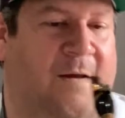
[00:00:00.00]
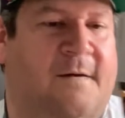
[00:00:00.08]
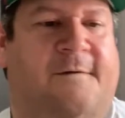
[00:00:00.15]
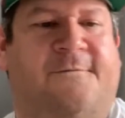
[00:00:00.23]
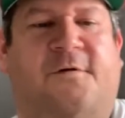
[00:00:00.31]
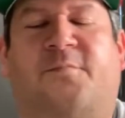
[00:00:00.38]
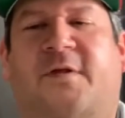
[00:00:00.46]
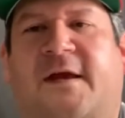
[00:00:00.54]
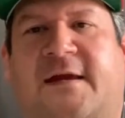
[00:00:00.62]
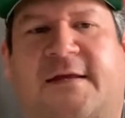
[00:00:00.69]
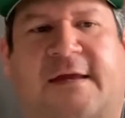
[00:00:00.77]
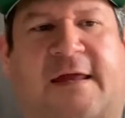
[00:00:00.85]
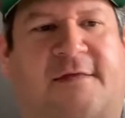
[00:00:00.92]
If you're playing
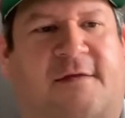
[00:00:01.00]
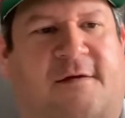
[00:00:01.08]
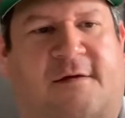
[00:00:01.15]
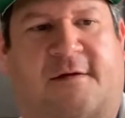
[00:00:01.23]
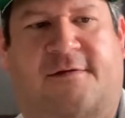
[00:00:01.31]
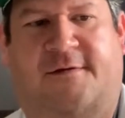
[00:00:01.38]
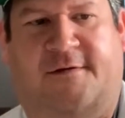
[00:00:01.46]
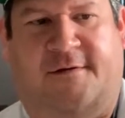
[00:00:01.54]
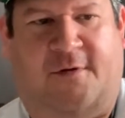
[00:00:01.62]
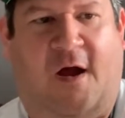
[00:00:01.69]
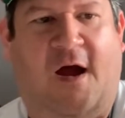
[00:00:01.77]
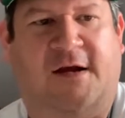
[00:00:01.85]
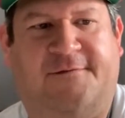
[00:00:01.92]
it in the
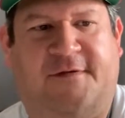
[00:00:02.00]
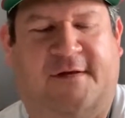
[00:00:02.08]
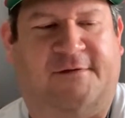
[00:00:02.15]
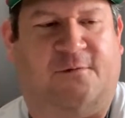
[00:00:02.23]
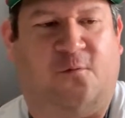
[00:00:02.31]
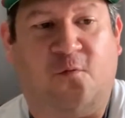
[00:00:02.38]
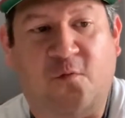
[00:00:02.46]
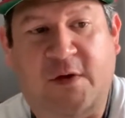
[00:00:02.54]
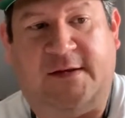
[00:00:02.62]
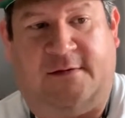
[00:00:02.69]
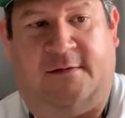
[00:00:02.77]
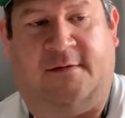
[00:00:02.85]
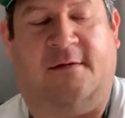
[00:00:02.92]
octave that's
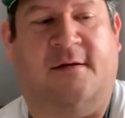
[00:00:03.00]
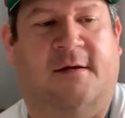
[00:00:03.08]
written,